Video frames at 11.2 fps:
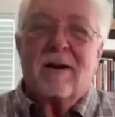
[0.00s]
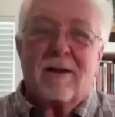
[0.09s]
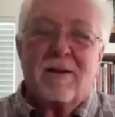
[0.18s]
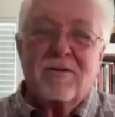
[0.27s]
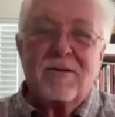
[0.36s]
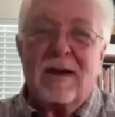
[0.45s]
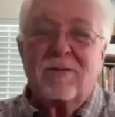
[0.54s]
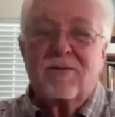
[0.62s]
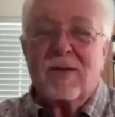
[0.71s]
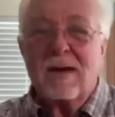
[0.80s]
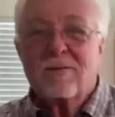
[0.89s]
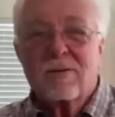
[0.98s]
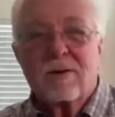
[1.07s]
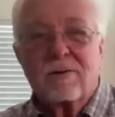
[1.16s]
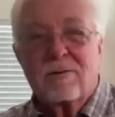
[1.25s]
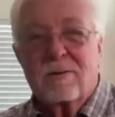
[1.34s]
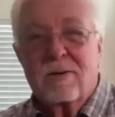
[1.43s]
you all these nice things
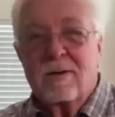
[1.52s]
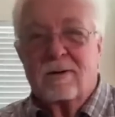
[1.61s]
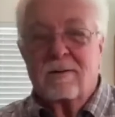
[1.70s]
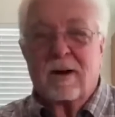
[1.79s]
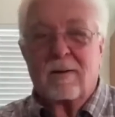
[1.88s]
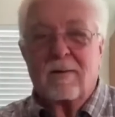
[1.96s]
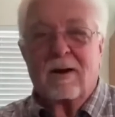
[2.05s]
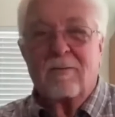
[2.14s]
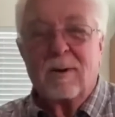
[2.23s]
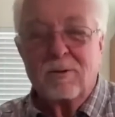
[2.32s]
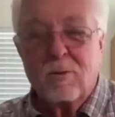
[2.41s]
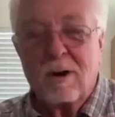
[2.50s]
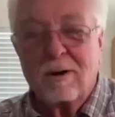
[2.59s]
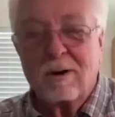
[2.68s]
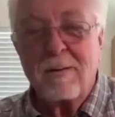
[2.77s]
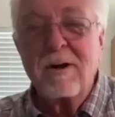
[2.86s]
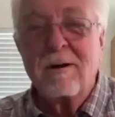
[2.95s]
because, everybody's want to
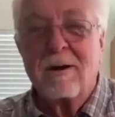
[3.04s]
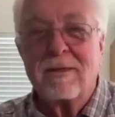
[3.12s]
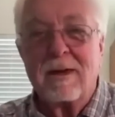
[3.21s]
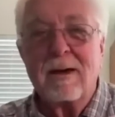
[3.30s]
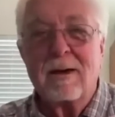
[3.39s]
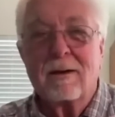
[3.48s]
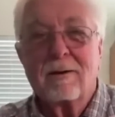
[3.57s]
come here, I think.